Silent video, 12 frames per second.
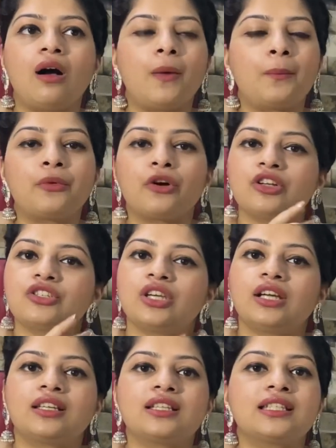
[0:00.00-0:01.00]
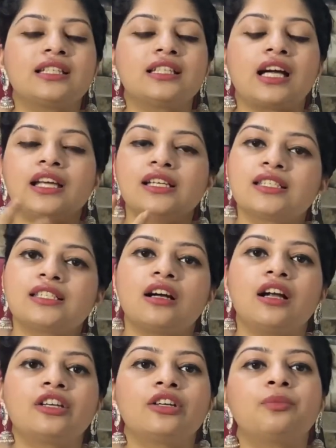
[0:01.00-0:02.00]
project, his entire
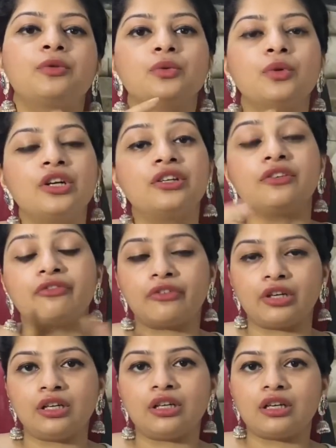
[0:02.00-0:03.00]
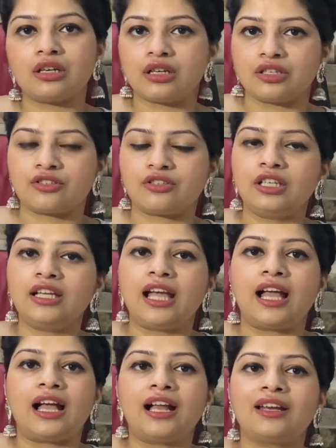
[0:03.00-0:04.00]
startup to a different industry,
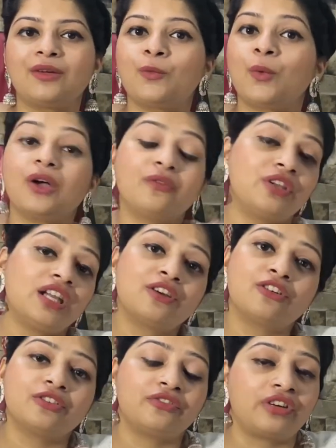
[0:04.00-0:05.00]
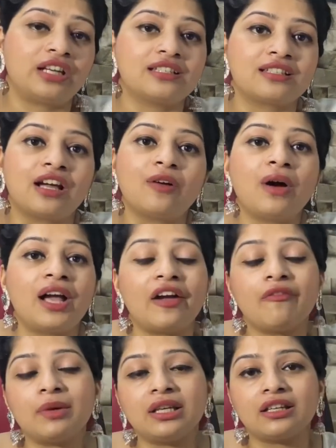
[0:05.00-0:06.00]
and we are good friends now. I have
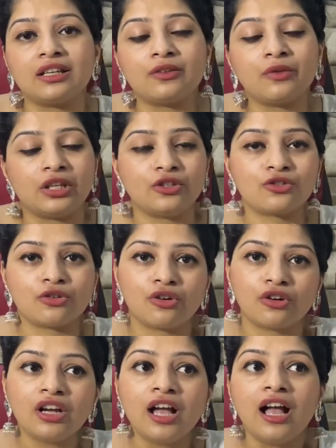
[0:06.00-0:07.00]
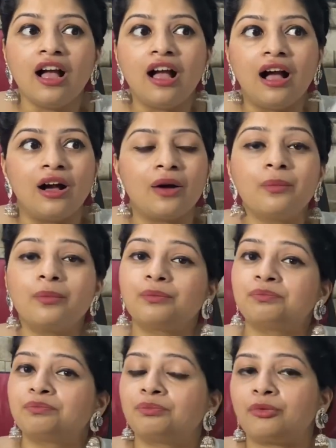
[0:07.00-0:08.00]
maintained a very strong
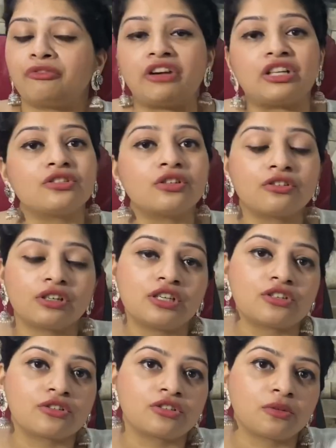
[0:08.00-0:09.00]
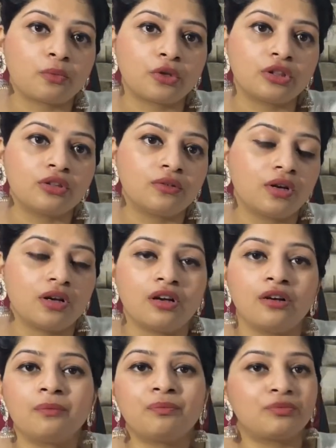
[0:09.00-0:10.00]
professional relationship with
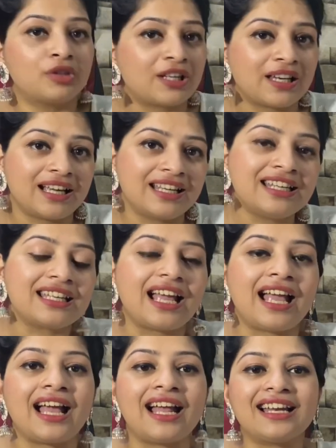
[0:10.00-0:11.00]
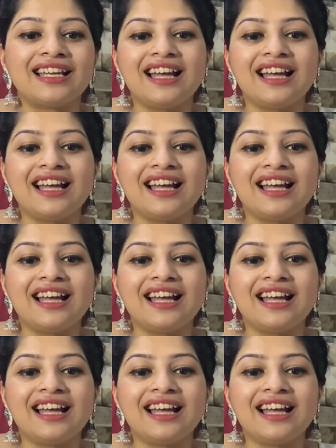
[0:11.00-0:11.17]
the client, and